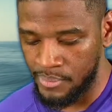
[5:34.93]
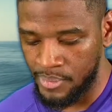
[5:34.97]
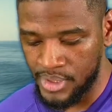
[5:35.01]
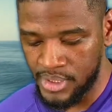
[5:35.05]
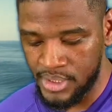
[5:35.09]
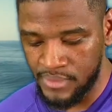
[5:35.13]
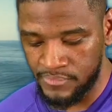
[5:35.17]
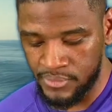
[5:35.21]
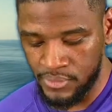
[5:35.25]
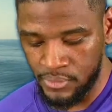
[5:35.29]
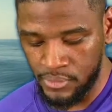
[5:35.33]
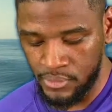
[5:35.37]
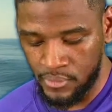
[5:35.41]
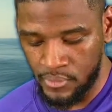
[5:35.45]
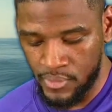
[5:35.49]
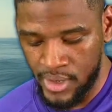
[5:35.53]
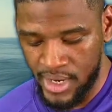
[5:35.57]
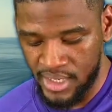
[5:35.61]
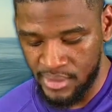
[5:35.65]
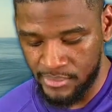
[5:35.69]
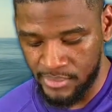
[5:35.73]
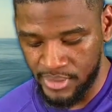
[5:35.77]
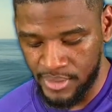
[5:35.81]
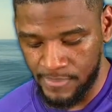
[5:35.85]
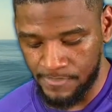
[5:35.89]
The book of
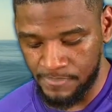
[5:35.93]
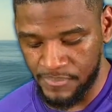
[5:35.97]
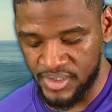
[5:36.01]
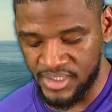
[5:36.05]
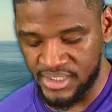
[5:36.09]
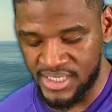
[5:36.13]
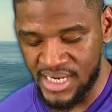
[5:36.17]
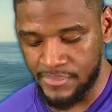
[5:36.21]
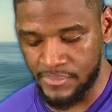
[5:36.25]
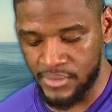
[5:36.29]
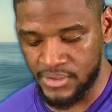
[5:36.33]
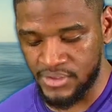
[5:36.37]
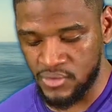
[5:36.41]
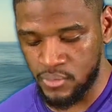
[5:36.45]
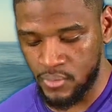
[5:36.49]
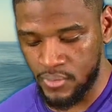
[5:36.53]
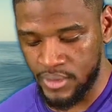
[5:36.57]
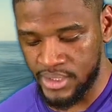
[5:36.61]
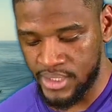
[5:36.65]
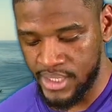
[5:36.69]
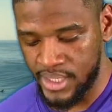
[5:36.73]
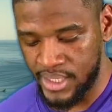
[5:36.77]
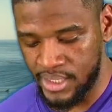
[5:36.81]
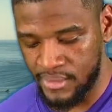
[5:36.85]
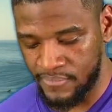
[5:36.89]
Deuteronomy, chapter
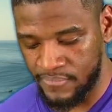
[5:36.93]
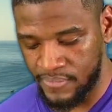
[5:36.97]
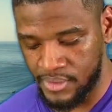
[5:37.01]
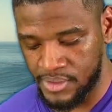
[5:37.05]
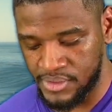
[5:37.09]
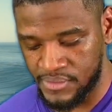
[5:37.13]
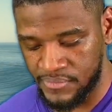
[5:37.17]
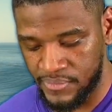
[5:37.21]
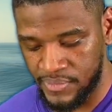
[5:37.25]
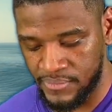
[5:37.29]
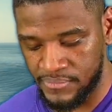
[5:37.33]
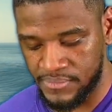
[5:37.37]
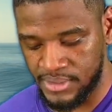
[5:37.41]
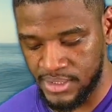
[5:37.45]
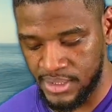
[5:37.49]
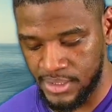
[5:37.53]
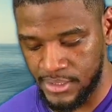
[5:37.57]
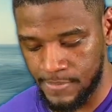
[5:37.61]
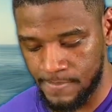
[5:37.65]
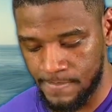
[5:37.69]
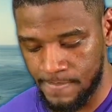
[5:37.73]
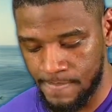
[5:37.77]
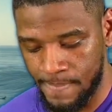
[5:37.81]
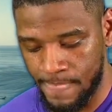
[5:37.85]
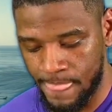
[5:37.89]
28 and verse
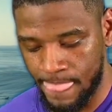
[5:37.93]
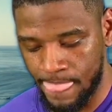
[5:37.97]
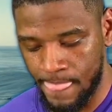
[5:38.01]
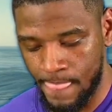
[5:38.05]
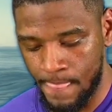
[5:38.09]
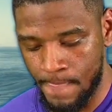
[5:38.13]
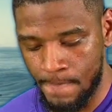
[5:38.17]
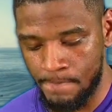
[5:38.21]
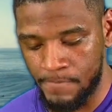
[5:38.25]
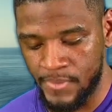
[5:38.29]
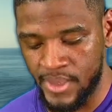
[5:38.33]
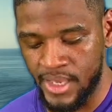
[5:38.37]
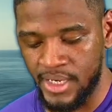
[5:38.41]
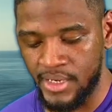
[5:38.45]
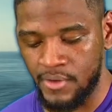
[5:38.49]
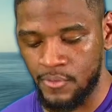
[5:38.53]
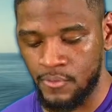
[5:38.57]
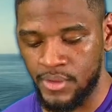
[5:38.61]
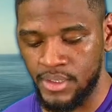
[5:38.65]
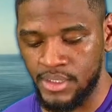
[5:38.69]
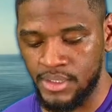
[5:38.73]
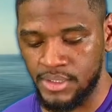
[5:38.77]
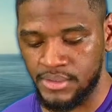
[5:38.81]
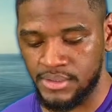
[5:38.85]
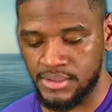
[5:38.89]
15,
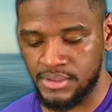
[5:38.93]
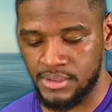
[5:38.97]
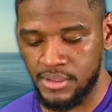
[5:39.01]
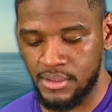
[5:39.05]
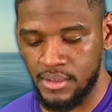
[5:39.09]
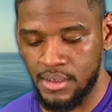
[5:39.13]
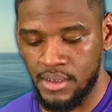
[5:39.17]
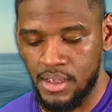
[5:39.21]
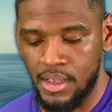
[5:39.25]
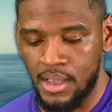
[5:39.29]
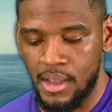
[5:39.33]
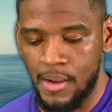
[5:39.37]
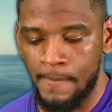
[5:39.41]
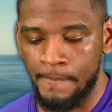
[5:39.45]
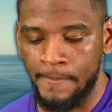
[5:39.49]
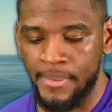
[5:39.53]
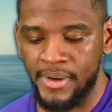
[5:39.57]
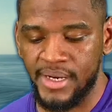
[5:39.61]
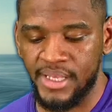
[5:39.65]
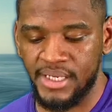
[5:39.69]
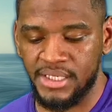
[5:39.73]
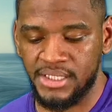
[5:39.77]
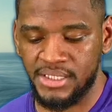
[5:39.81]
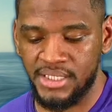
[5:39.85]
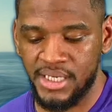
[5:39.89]
and it reads,
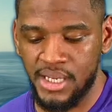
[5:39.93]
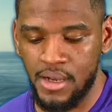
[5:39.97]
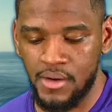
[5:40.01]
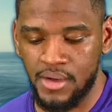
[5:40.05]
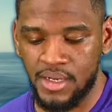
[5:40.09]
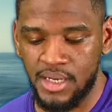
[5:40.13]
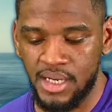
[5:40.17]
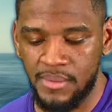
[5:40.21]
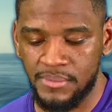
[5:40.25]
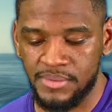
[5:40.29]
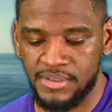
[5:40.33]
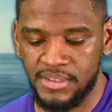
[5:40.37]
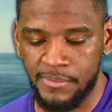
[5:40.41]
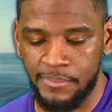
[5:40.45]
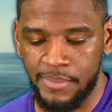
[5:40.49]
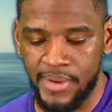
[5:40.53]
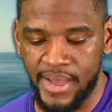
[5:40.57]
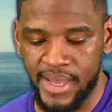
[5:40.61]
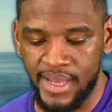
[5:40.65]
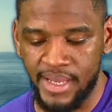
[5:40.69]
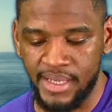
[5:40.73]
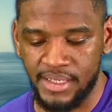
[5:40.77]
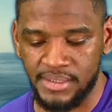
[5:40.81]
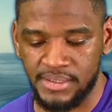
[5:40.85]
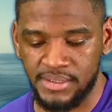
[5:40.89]
"But it shall come
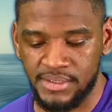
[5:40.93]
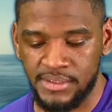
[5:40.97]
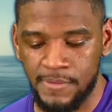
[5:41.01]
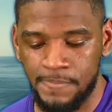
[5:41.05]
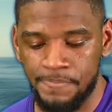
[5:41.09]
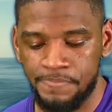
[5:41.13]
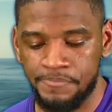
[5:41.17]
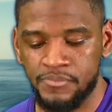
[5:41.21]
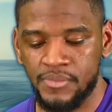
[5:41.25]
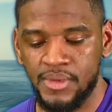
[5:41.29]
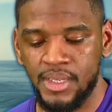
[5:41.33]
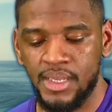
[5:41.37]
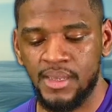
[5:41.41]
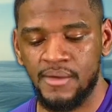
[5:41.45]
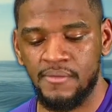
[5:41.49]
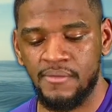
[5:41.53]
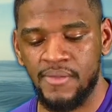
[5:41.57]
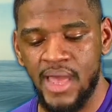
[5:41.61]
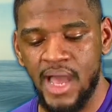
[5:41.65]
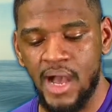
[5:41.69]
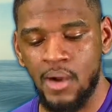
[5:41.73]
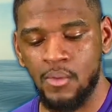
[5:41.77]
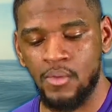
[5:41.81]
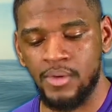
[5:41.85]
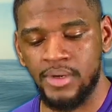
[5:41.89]
to pass,
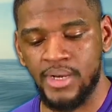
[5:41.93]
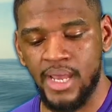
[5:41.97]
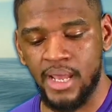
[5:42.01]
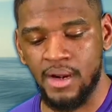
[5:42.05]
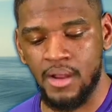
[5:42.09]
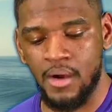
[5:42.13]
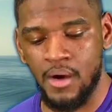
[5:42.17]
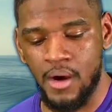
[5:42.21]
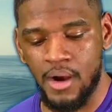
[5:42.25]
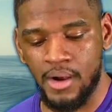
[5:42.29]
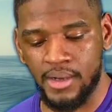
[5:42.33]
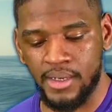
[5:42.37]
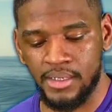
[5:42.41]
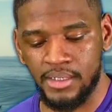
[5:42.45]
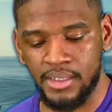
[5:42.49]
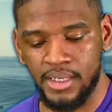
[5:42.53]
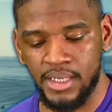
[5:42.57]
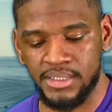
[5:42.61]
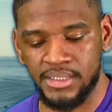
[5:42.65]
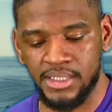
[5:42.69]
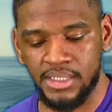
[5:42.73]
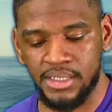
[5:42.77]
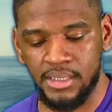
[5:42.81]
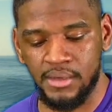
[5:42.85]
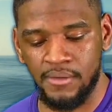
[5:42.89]
if thou wilt not
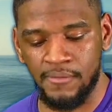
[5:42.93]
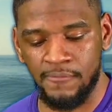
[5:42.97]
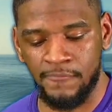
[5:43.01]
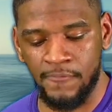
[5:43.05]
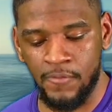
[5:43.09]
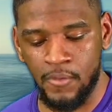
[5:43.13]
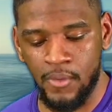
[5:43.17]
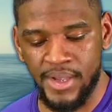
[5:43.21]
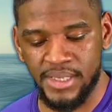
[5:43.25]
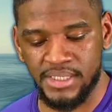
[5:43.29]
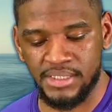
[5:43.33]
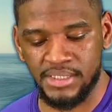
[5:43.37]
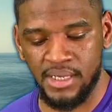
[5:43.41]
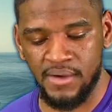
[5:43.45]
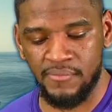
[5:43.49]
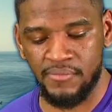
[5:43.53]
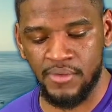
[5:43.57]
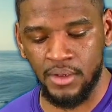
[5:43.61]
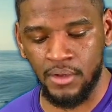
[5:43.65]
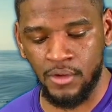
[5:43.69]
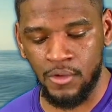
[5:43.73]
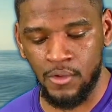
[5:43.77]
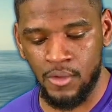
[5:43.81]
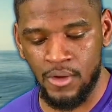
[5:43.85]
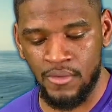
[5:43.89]
hearken unto the
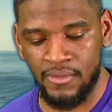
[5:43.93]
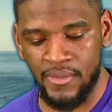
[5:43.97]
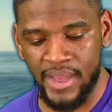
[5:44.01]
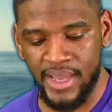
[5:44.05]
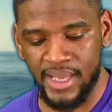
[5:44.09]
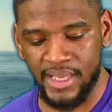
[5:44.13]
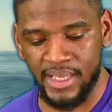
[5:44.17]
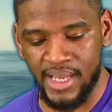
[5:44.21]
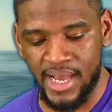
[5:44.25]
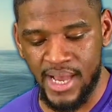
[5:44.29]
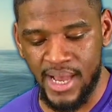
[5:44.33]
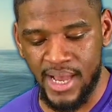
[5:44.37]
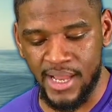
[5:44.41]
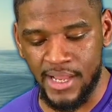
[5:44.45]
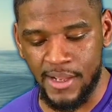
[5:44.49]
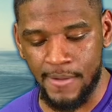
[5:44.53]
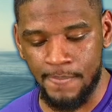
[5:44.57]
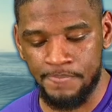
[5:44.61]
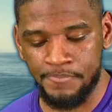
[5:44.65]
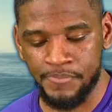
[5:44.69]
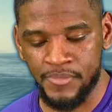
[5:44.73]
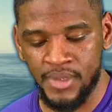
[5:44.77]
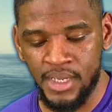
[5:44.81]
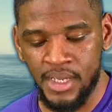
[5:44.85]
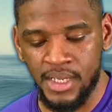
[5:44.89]
voice of the Lord thy
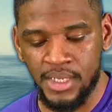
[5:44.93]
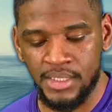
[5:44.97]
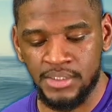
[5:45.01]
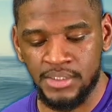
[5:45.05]
God,